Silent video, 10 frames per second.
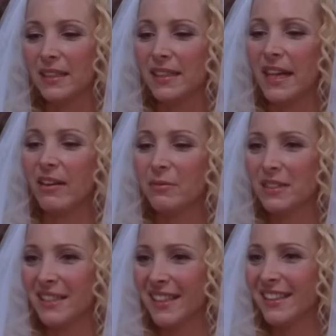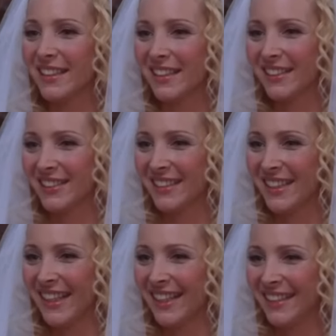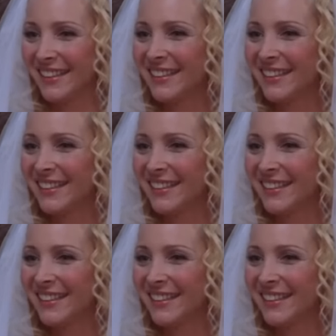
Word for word: Now I'm standing here today